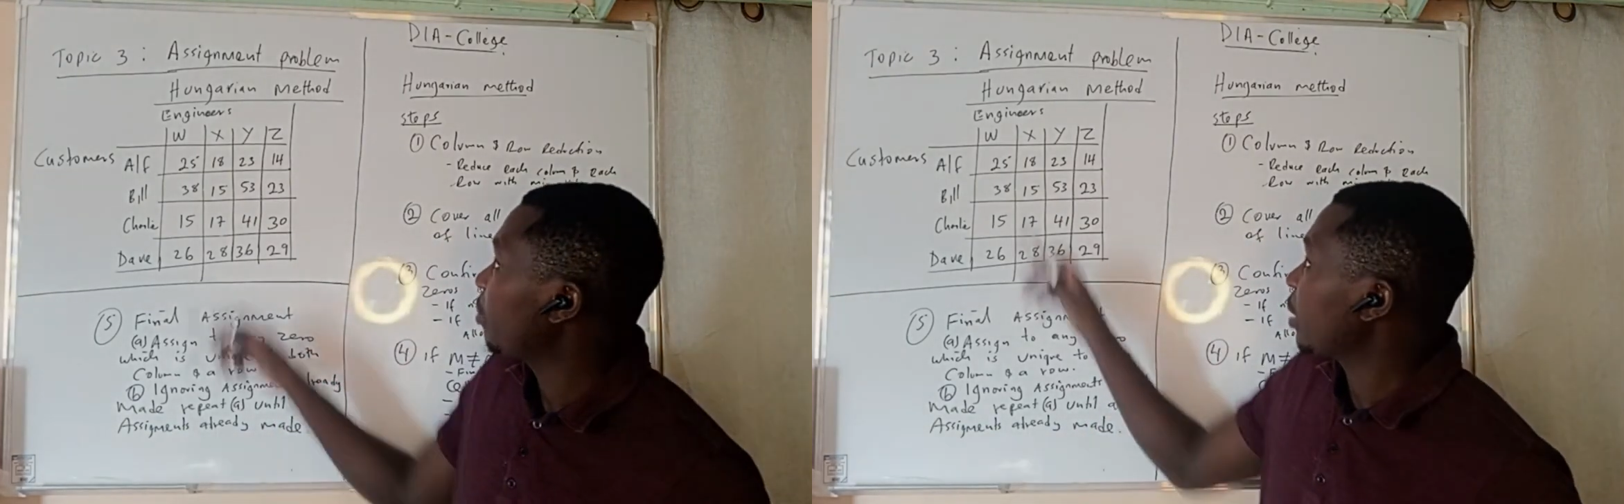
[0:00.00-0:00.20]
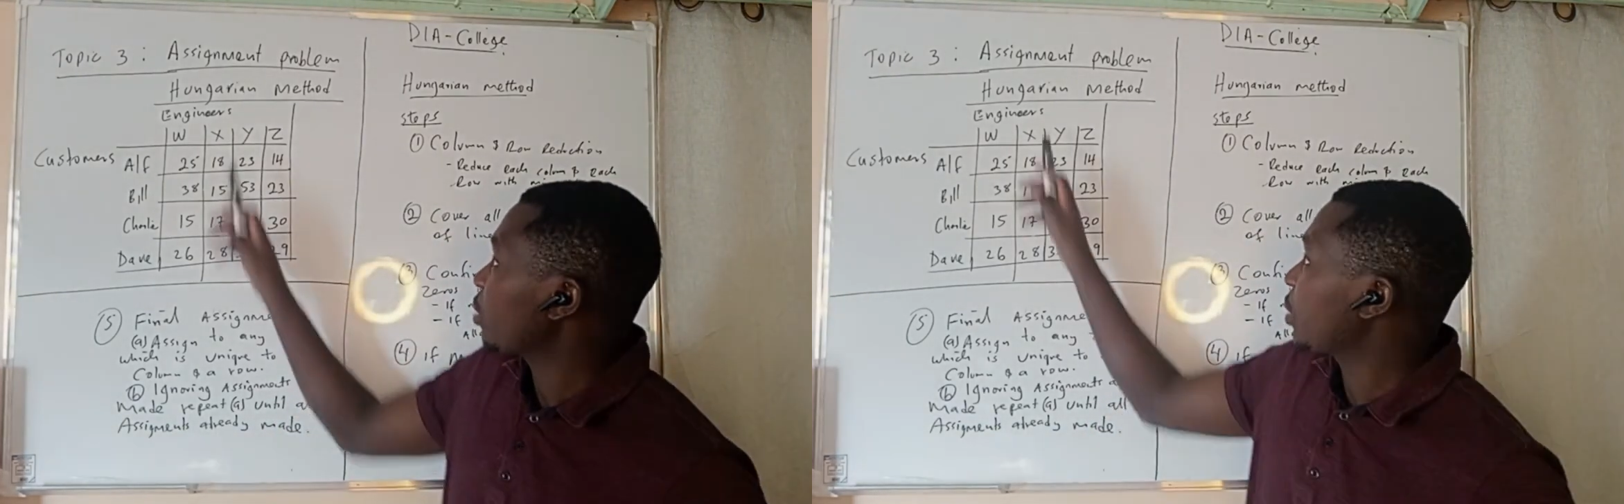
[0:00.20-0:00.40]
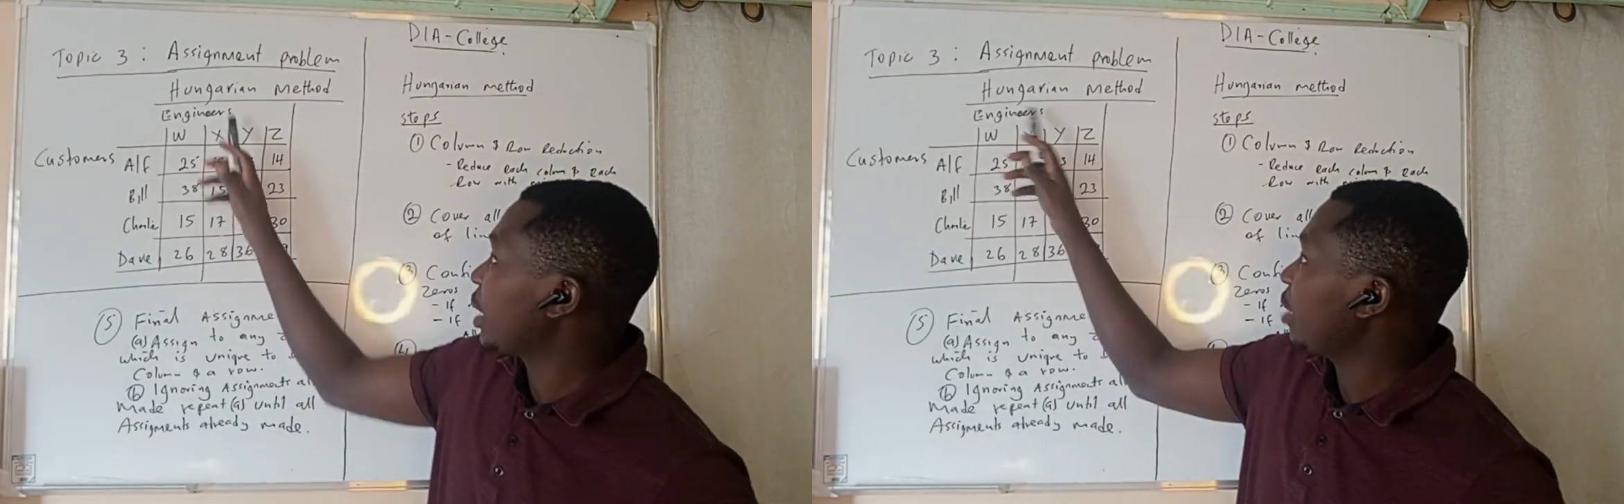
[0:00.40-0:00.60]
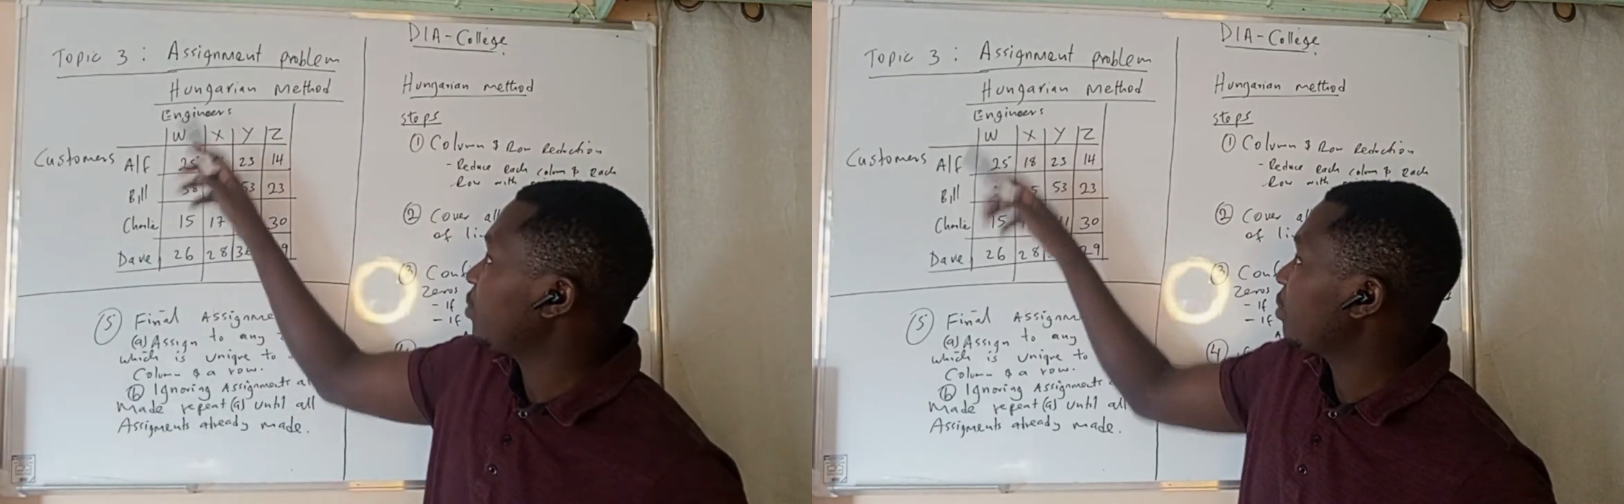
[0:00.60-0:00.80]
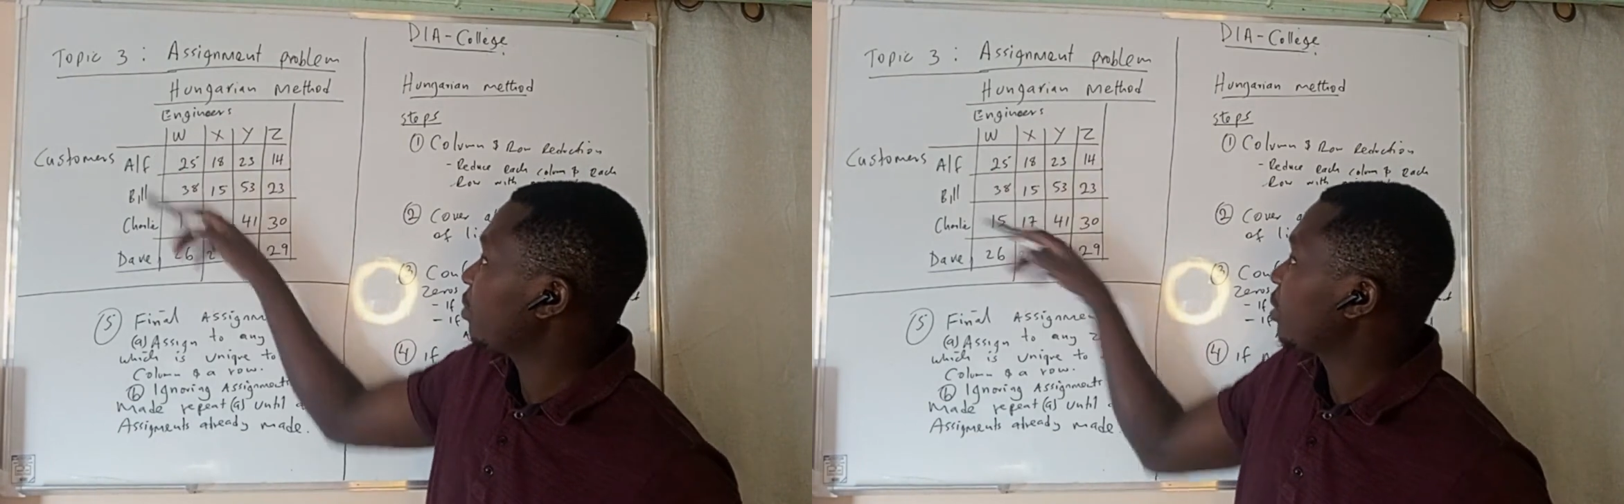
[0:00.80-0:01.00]
that we have.
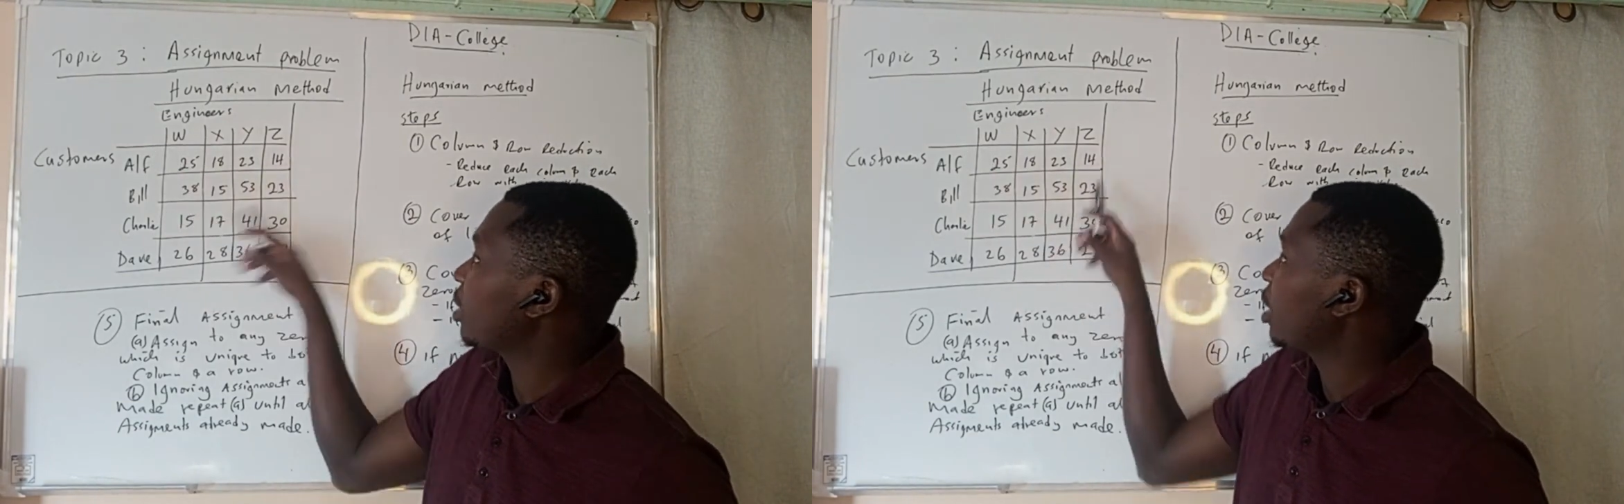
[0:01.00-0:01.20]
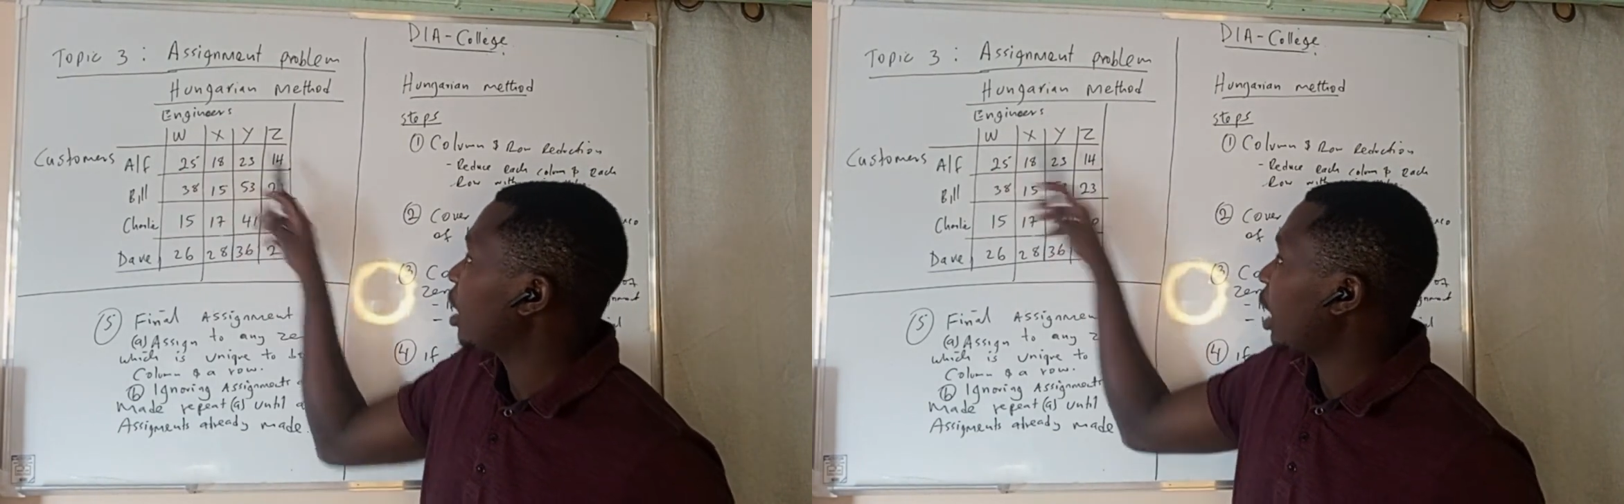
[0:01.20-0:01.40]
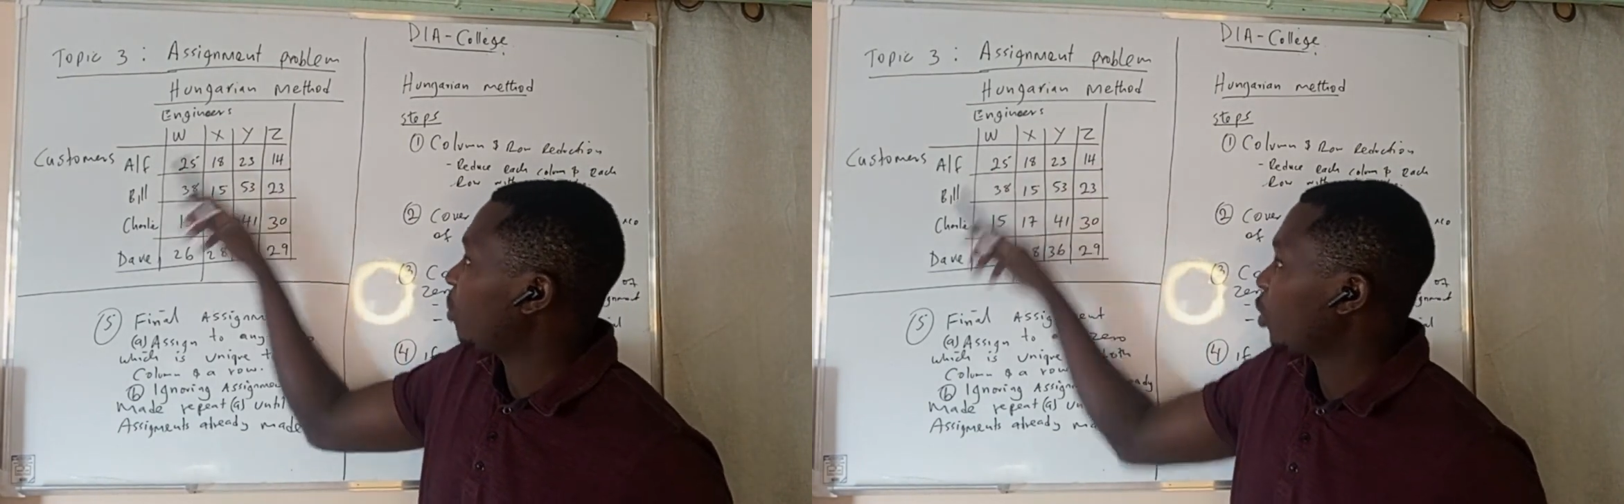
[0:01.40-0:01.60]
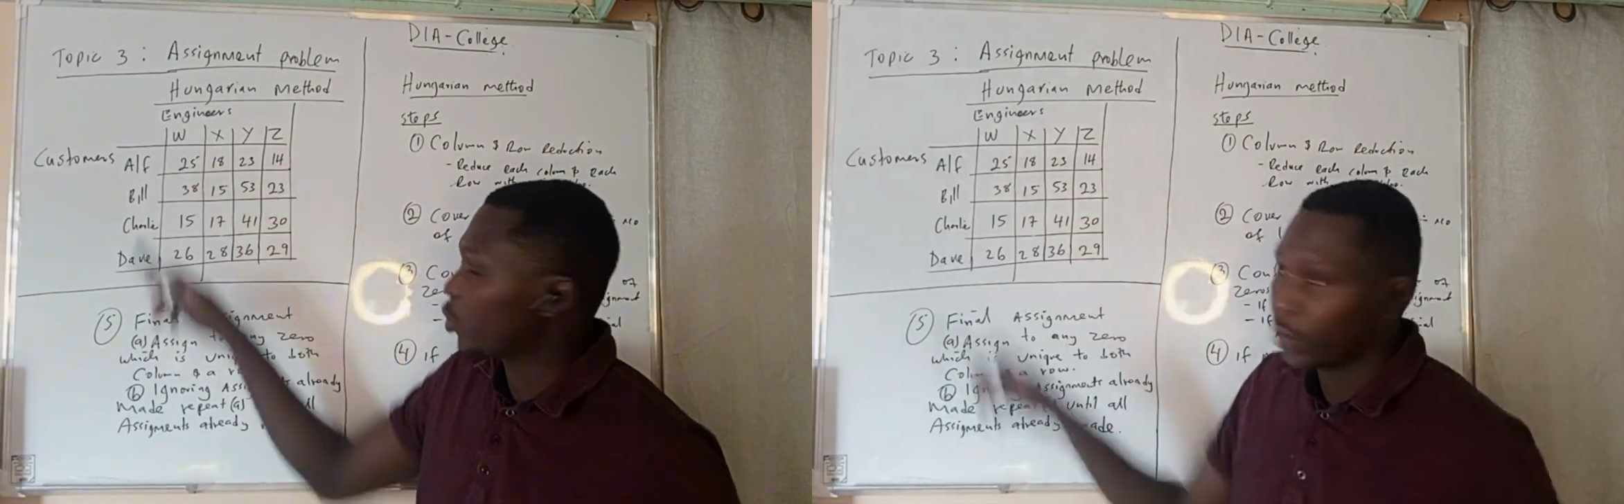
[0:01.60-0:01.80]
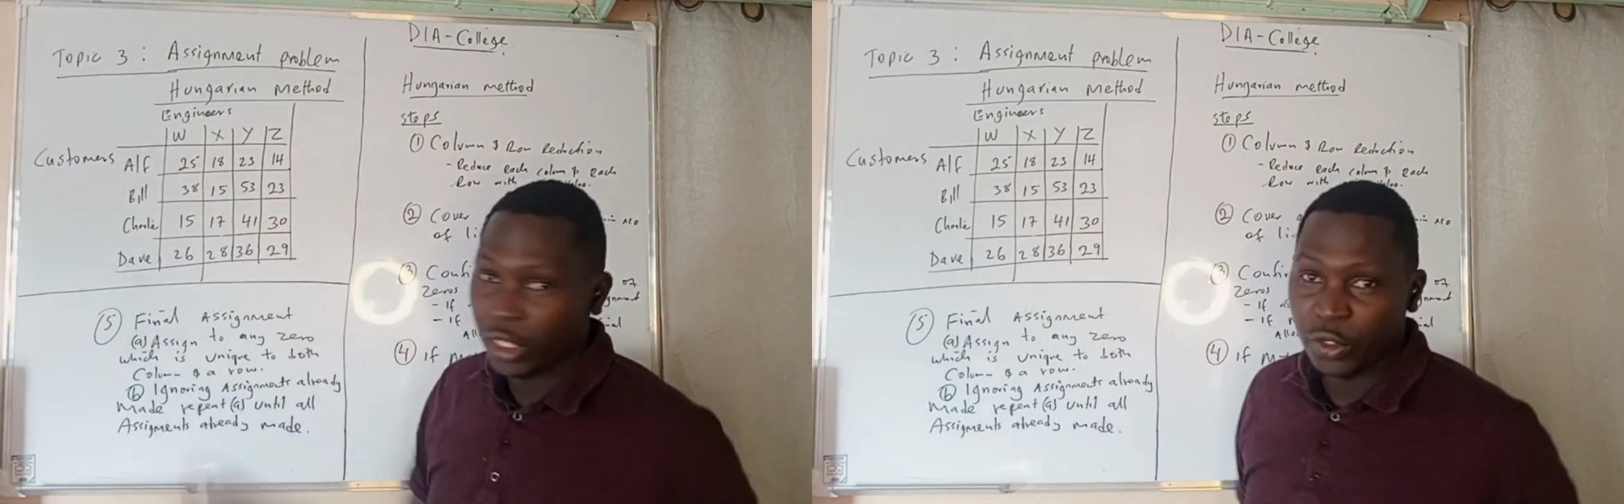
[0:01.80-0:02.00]
I'm going
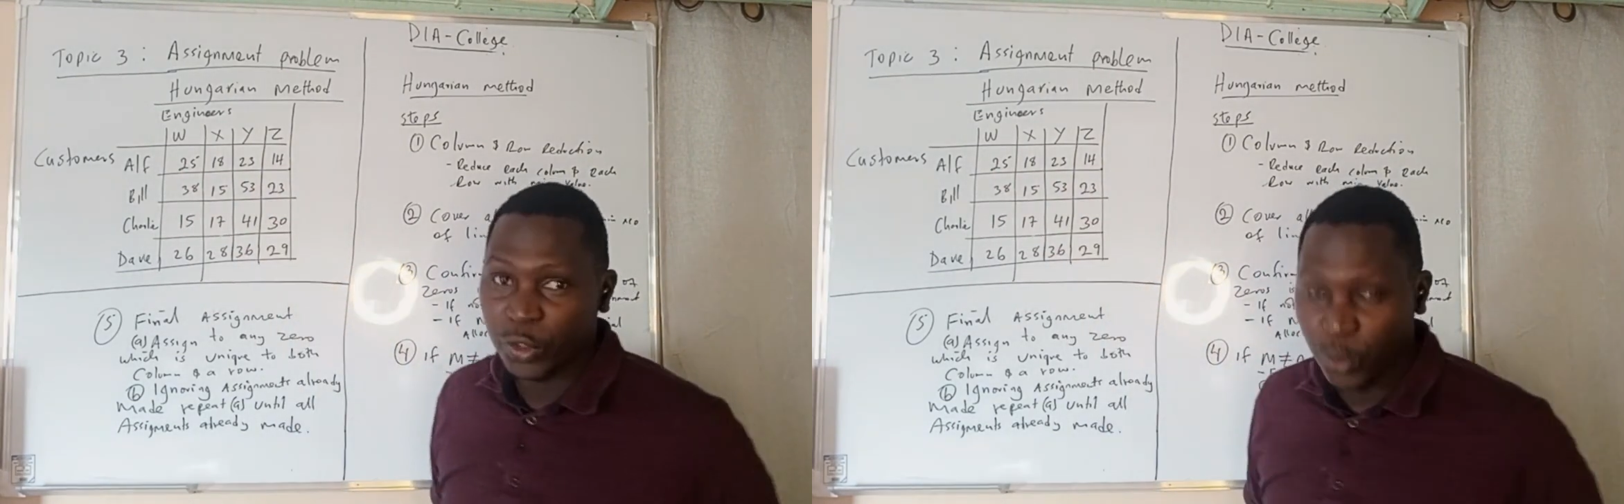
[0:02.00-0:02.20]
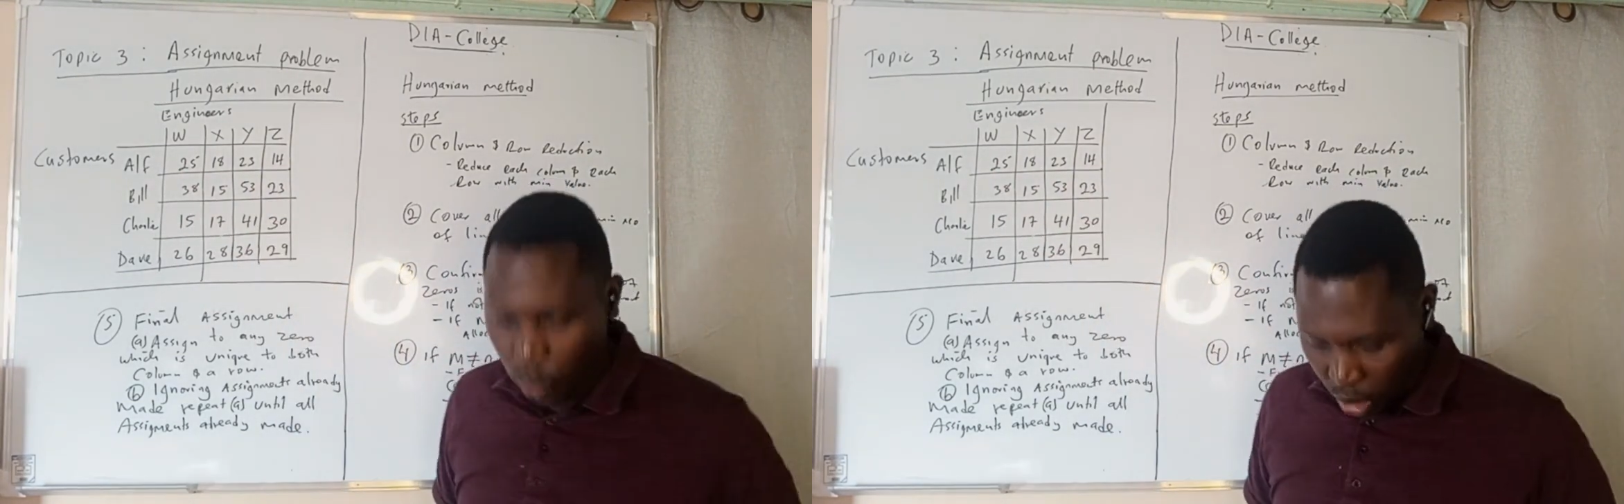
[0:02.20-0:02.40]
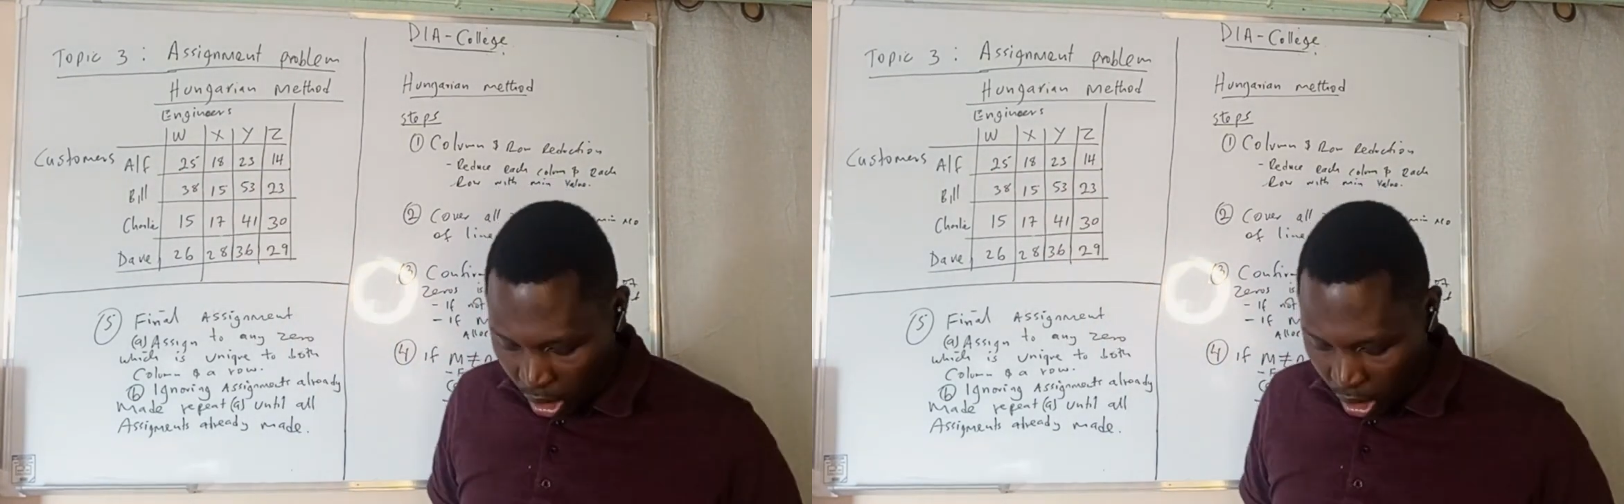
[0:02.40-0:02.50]
to read to you